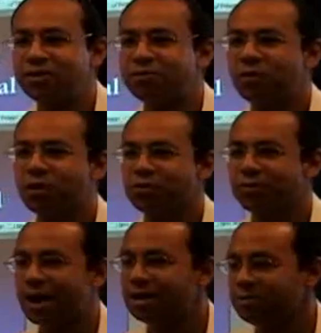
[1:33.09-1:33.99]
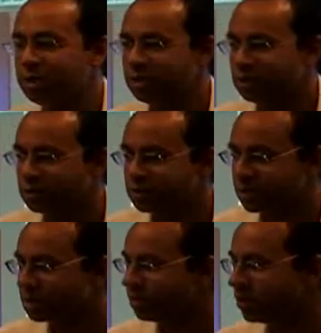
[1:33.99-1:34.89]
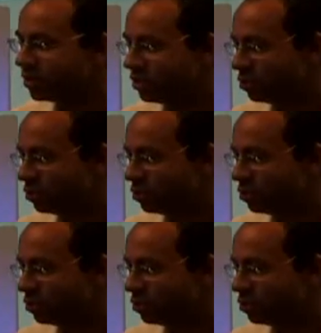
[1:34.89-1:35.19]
you for inviting me here to speak to you